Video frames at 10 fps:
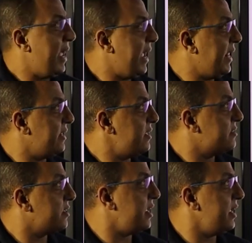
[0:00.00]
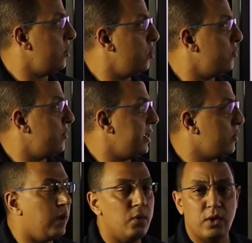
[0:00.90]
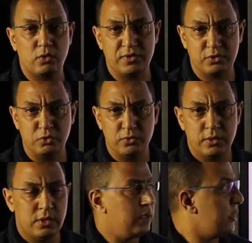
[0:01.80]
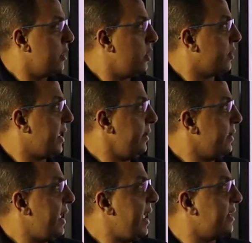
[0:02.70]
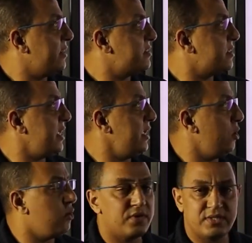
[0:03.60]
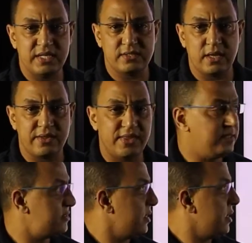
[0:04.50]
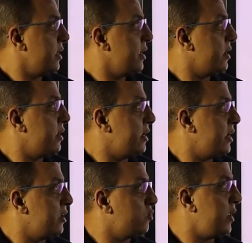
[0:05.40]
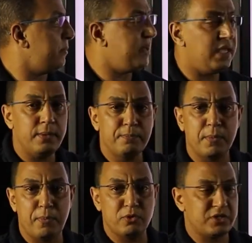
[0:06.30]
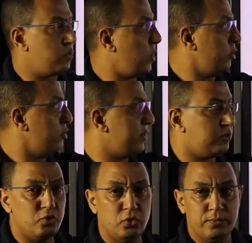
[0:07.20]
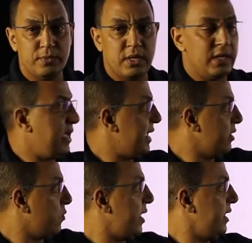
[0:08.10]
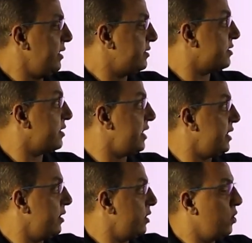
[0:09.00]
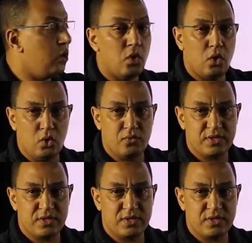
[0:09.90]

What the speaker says: and 3 equal 1 over 2. Okay, and 3 over 6 like this, it will be proportion. 1 over 2 equal 3 over